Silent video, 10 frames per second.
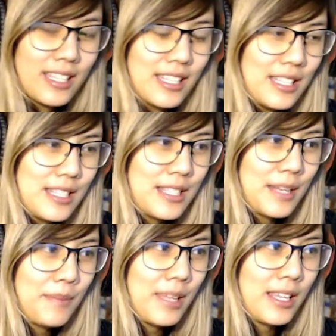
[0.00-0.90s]

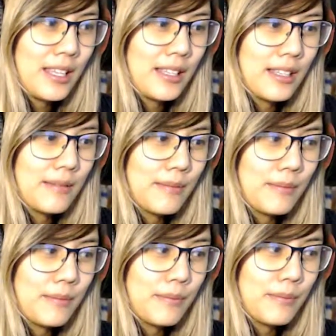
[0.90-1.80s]
something
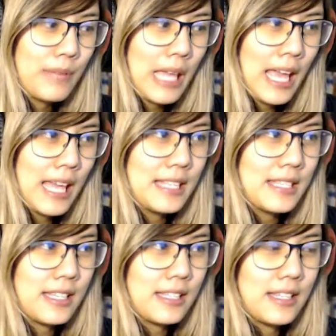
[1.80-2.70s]
that has
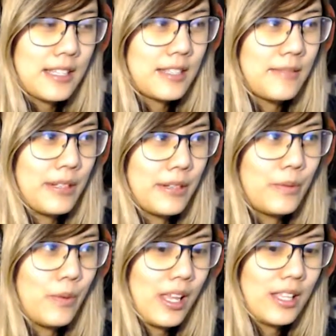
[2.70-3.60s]
like a decent amount
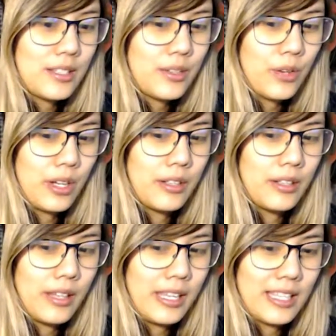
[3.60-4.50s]
of weights
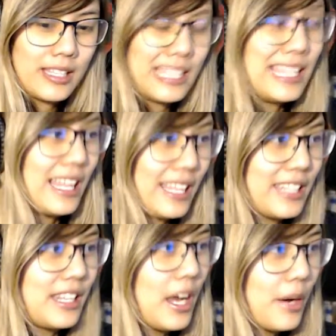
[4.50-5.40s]
throughout like yeah like
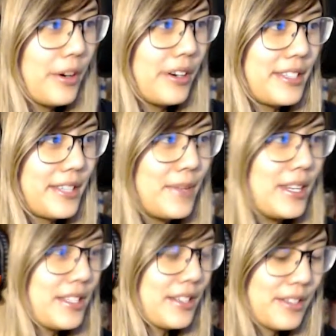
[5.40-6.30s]
an hour and 10
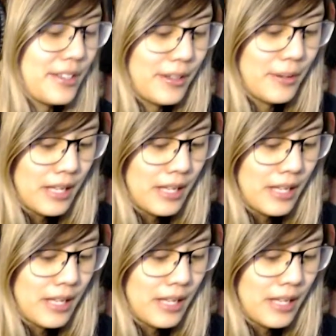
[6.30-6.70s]
minutes or so.